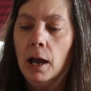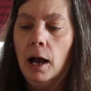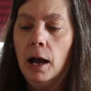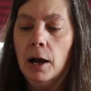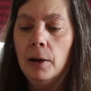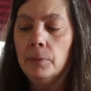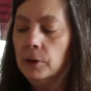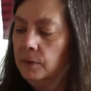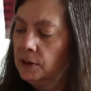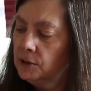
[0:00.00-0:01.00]

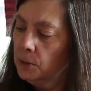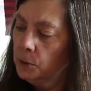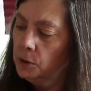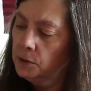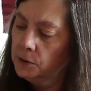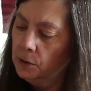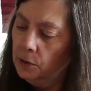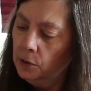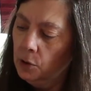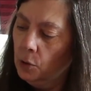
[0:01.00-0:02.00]
Living Skippers
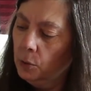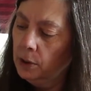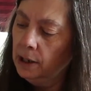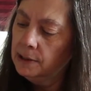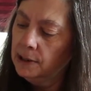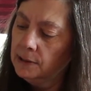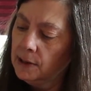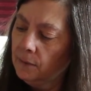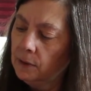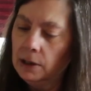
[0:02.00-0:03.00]
were
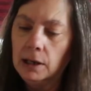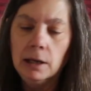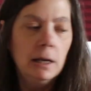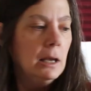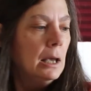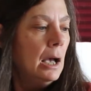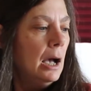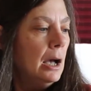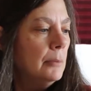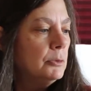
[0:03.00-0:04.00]
1970.
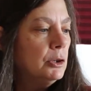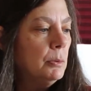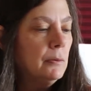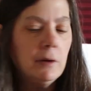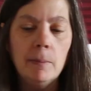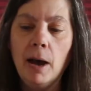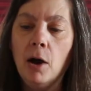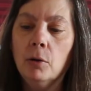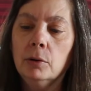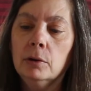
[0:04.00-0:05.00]
She would have come
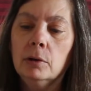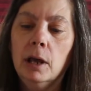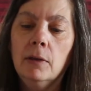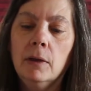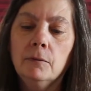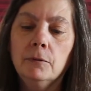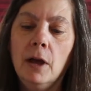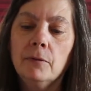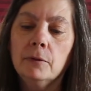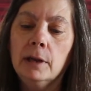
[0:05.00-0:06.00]
out, and then
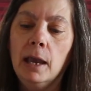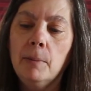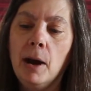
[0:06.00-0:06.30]
Fluff came